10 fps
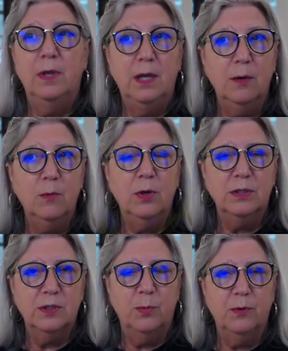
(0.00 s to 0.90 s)
Here we
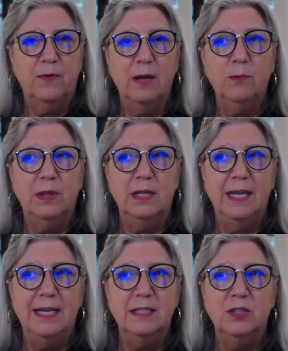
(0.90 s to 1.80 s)
also provide with the
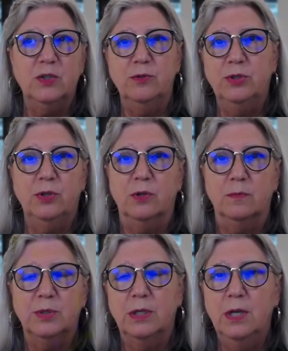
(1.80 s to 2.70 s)
latest search
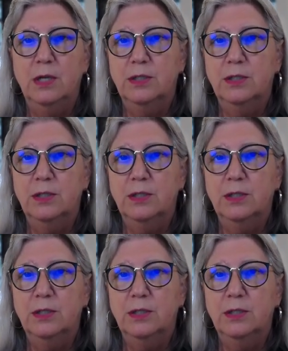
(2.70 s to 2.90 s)
terms.